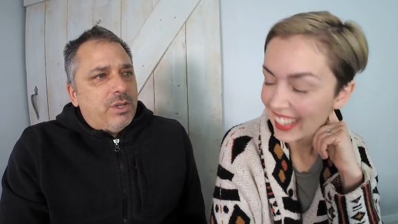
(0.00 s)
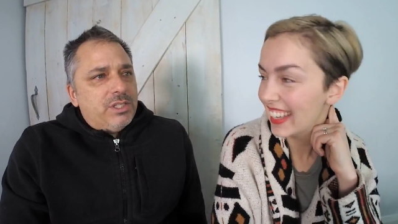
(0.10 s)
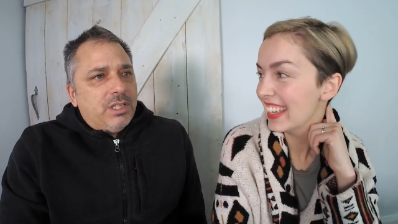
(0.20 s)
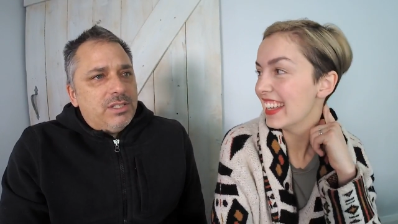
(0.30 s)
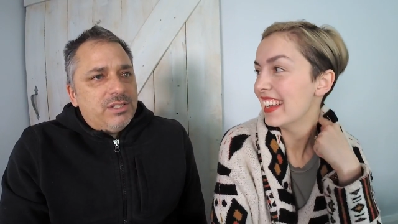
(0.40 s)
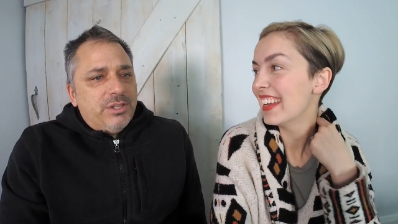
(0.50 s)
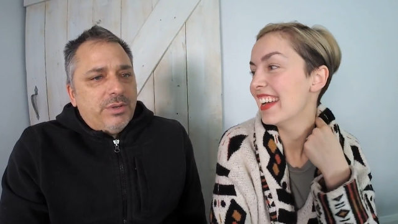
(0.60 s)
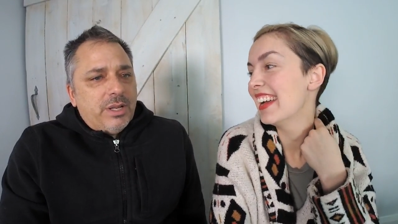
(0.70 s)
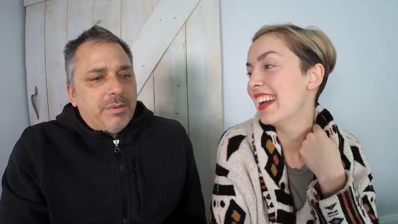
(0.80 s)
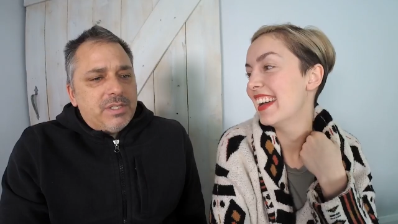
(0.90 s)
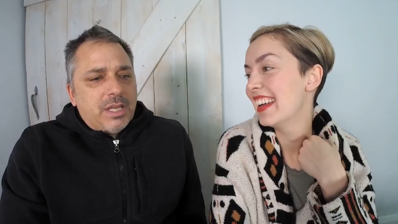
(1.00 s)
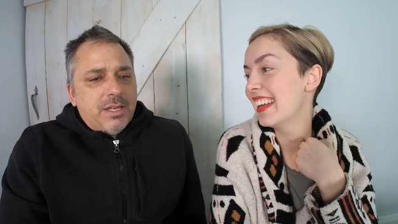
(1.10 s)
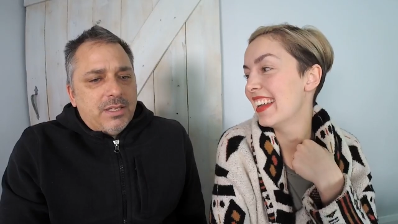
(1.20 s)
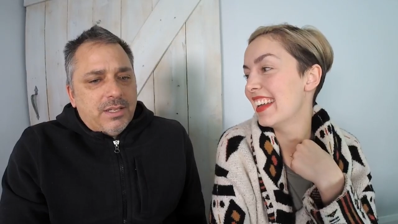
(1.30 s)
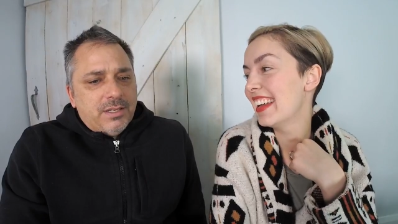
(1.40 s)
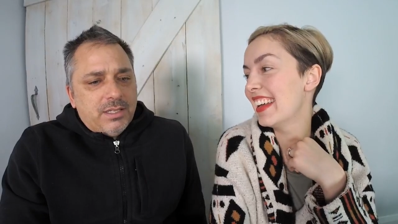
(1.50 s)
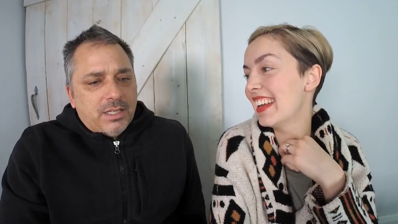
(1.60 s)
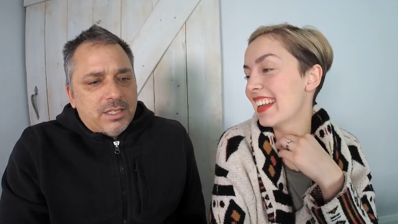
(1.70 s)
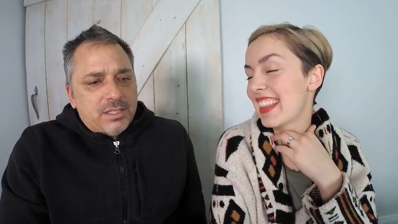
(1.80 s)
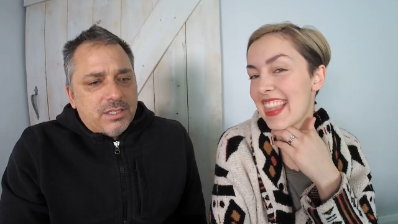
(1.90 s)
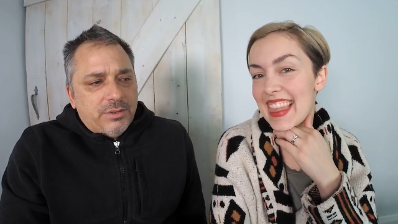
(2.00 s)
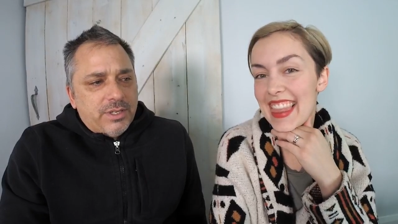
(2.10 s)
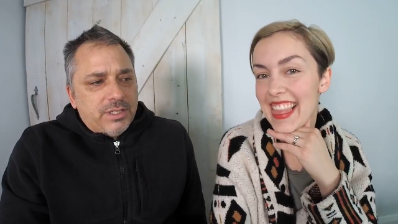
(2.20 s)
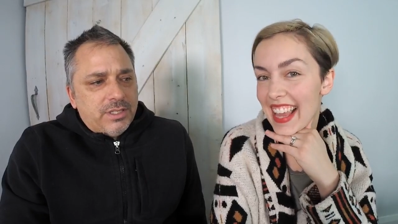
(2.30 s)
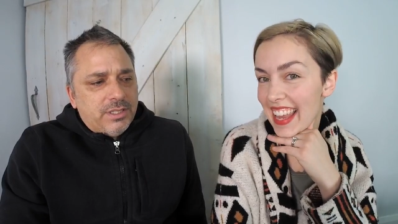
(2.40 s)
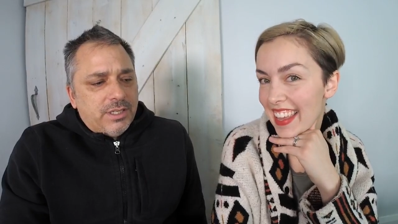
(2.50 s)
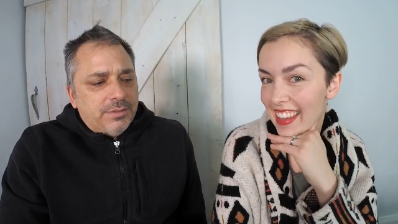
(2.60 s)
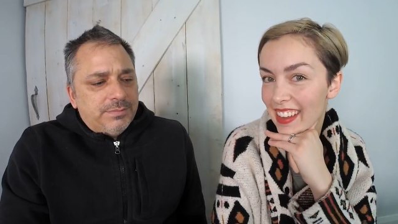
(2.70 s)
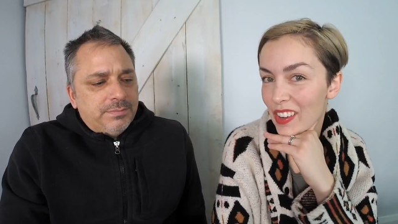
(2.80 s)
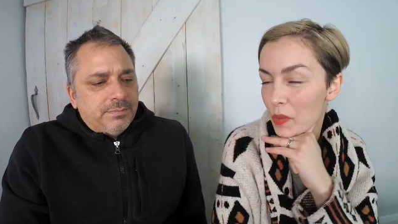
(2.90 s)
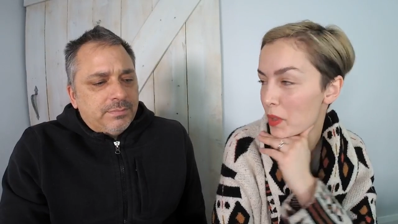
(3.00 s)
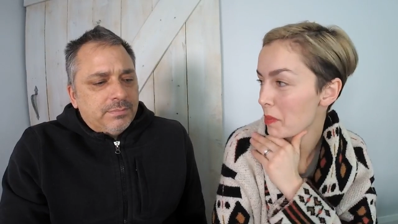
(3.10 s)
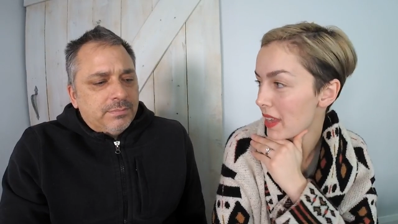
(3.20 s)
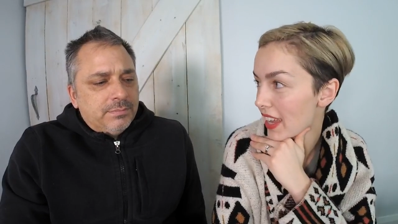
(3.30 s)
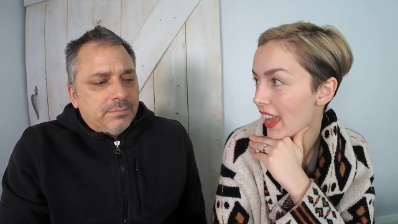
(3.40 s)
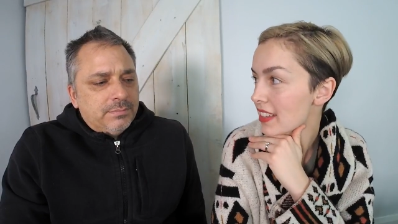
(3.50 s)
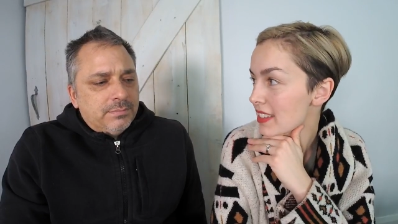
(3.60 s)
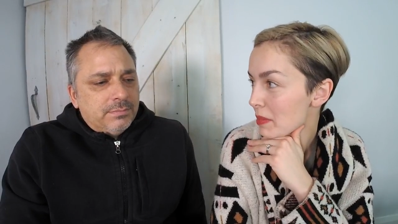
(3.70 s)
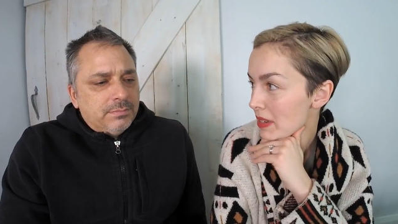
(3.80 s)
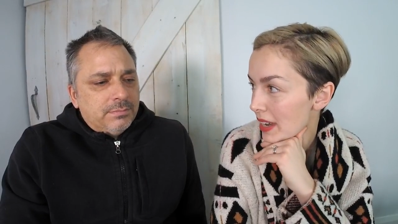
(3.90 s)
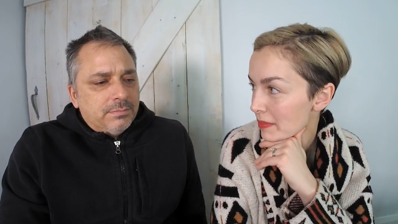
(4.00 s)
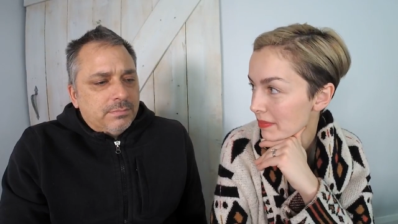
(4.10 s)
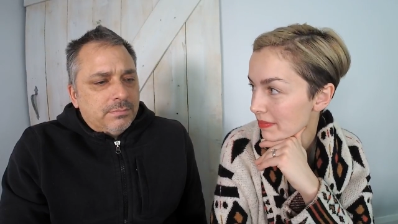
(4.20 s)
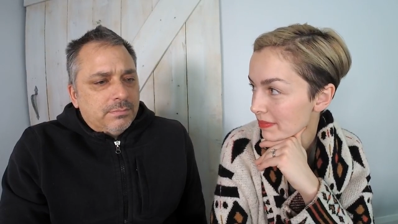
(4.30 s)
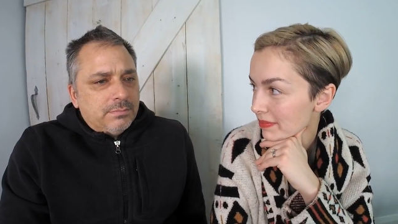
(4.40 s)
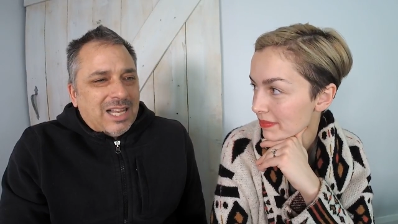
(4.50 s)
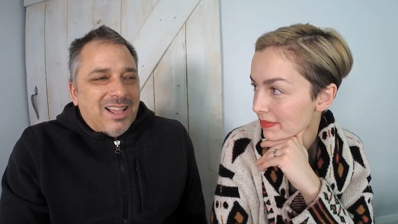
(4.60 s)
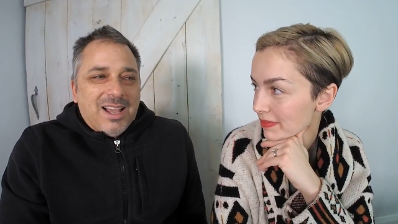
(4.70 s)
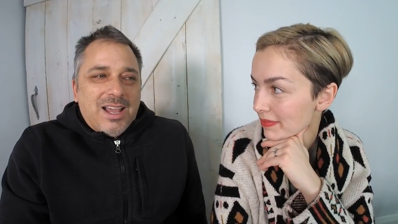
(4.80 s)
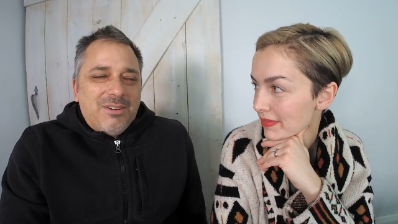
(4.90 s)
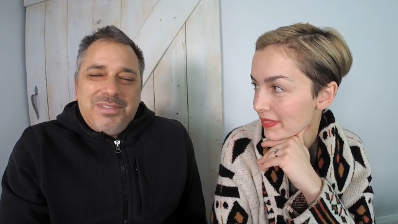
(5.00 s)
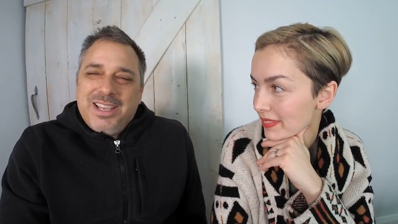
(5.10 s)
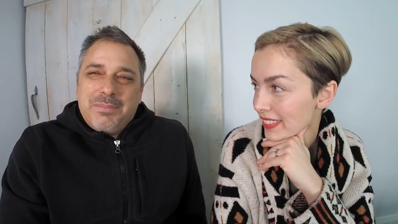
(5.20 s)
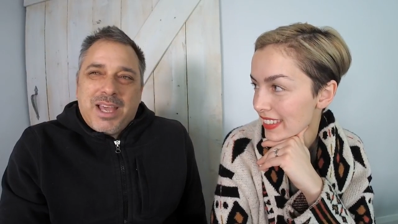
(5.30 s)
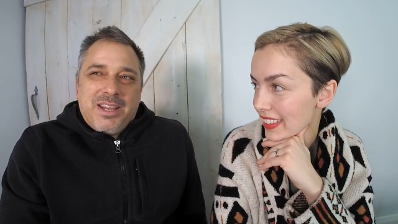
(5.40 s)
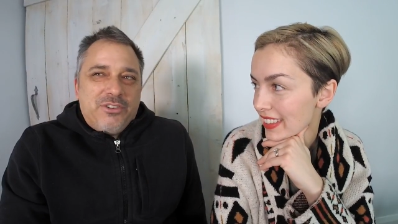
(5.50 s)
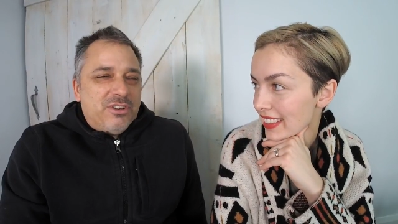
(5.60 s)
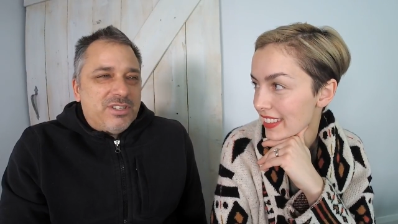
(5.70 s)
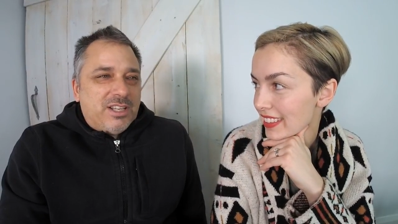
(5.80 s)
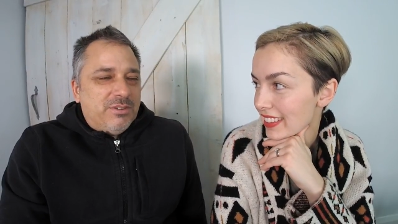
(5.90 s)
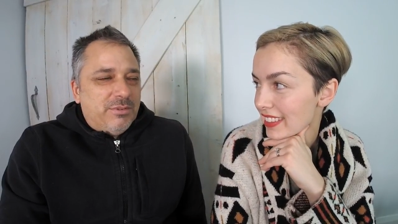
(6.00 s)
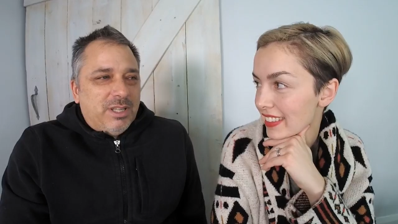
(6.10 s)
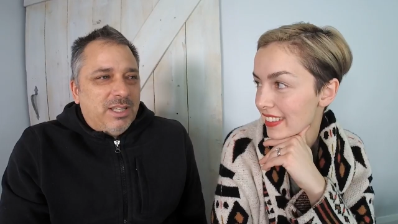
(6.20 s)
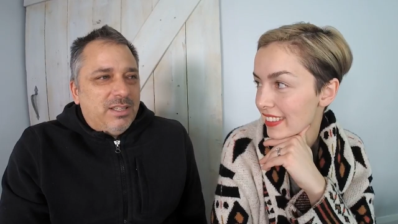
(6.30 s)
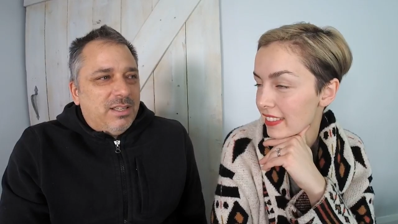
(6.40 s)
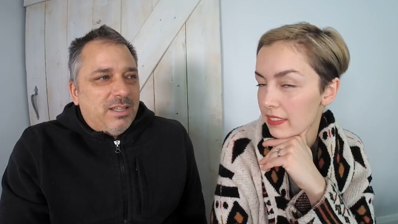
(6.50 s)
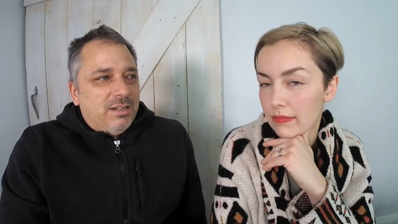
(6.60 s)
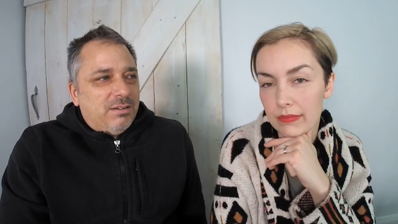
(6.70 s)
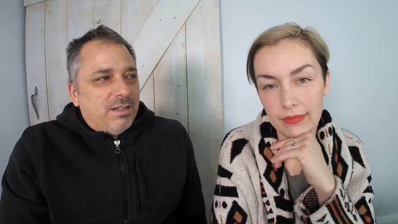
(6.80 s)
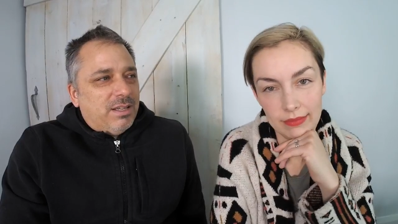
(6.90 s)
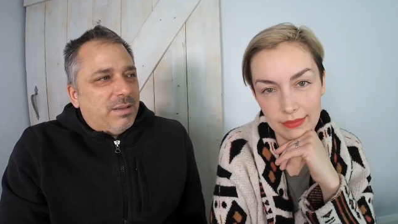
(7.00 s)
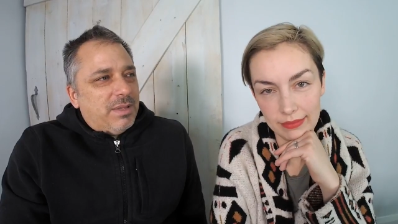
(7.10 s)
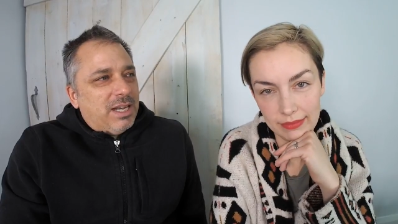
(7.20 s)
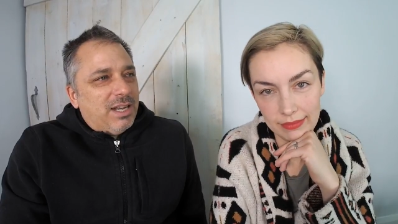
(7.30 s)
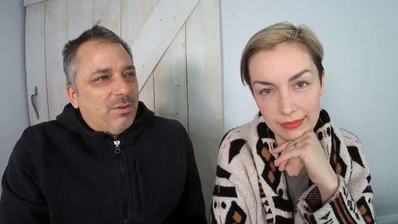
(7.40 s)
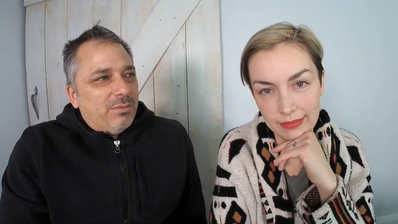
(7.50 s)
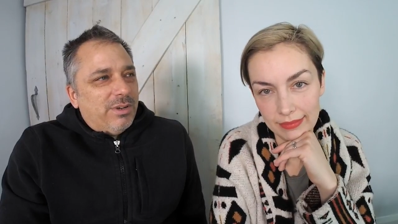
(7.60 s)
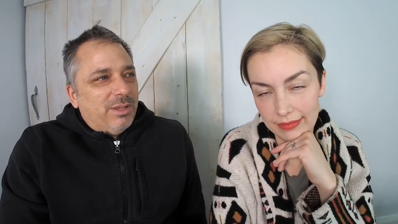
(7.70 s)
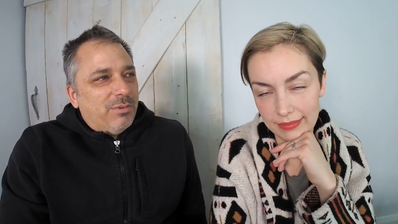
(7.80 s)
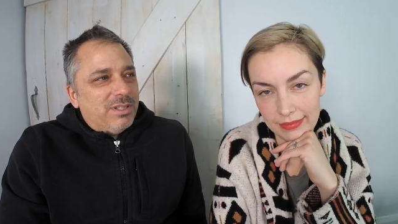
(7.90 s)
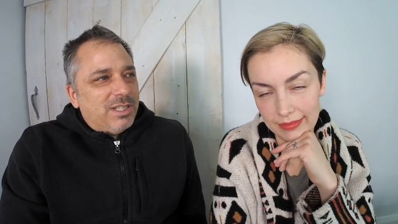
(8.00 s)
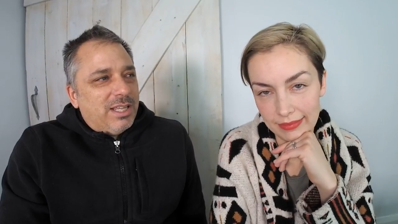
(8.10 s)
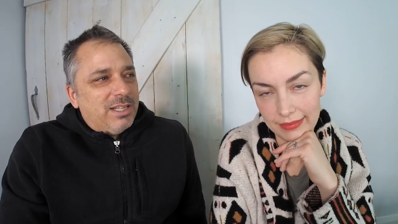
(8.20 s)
Speaker 1: voice to listen to, and I'm excited to listen to it.
Speaker 2: Thank you. Will you be a guest sometime?
Speaker 1: I don't think I'm that interesting, really. You know, and I don't really want to